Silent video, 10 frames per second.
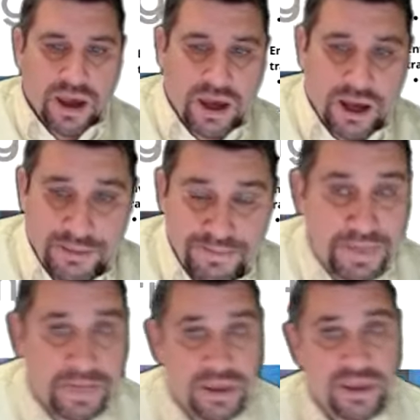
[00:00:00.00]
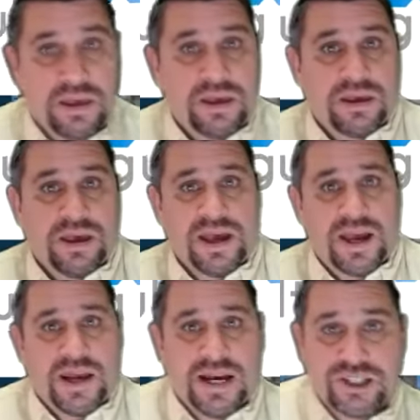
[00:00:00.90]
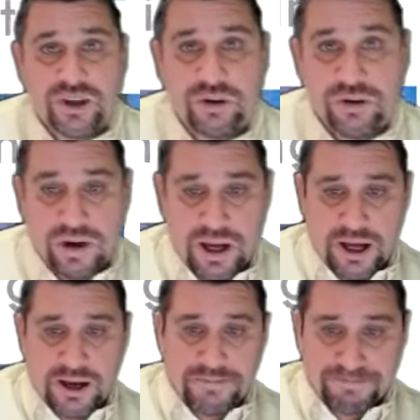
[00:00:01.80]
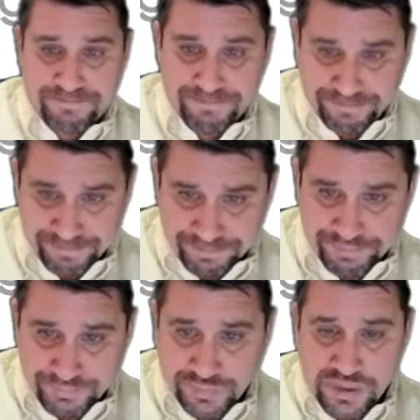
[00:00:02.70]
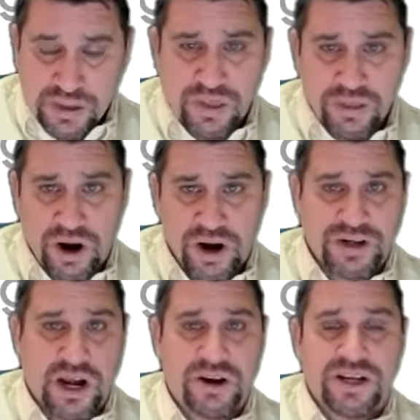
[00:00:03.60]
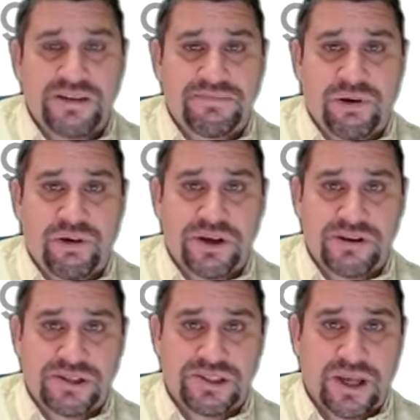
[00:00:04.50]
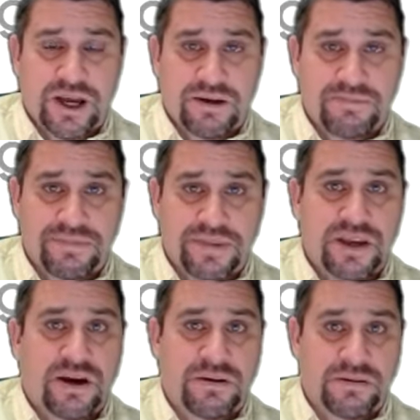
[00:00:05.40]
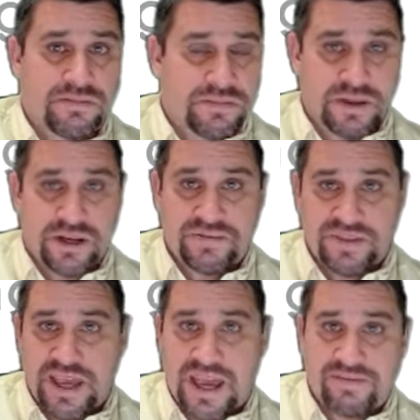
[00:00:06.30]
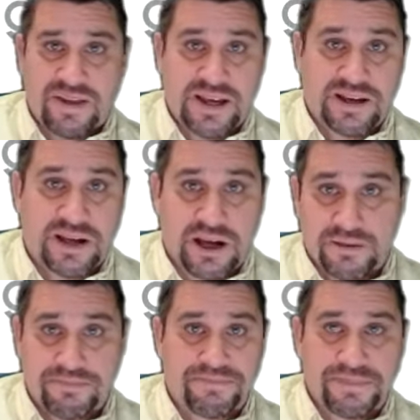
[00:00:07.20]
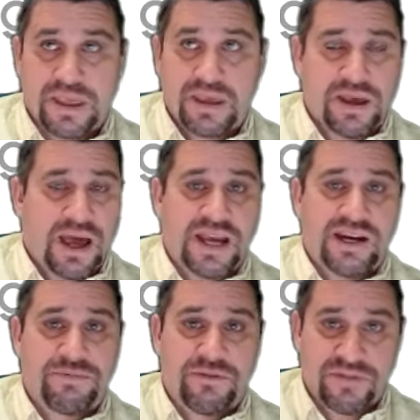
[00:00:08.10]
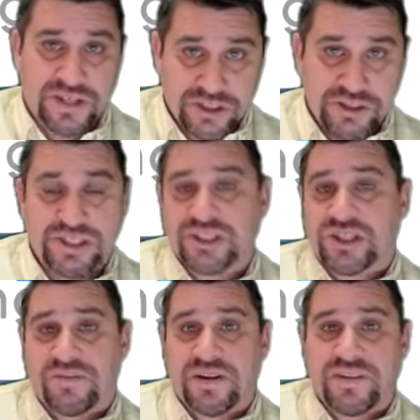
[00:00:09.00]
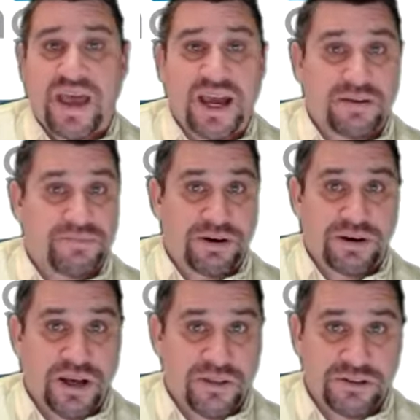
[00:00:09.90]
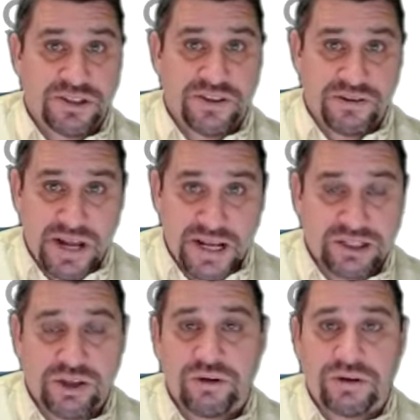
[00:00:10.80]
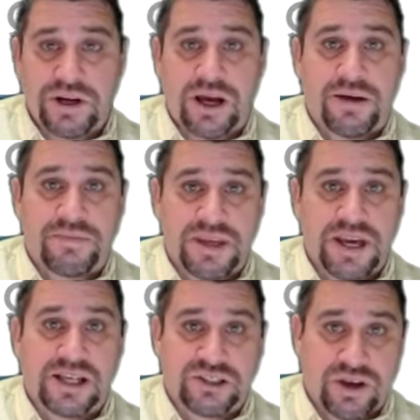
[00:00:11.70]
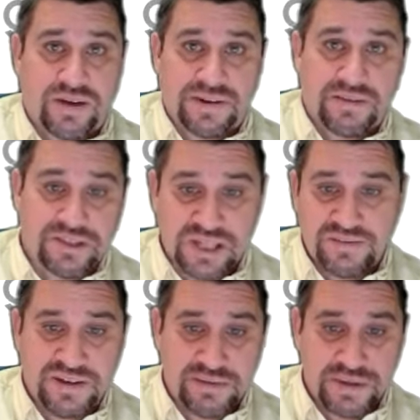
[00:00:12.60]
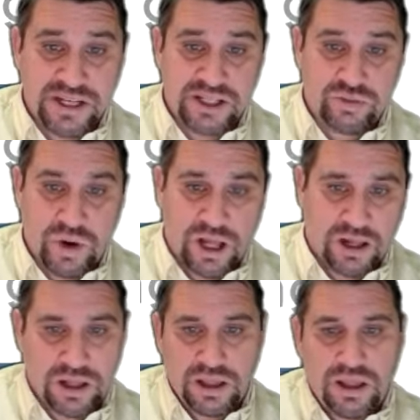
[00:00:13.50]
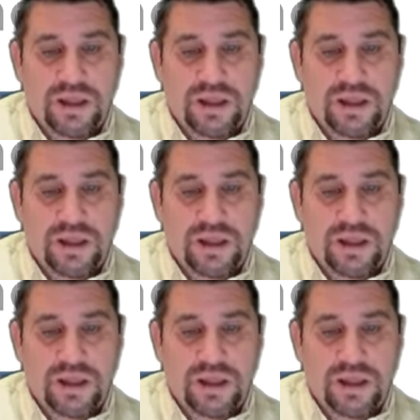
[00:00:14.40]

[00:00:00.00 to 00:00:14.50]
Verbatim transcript: Um, and also um, there are target employers um, that are, that if they have like um, high number of injuries and stuff like that compared to others in their NAICS code, um, they also have to have a safety committee as well.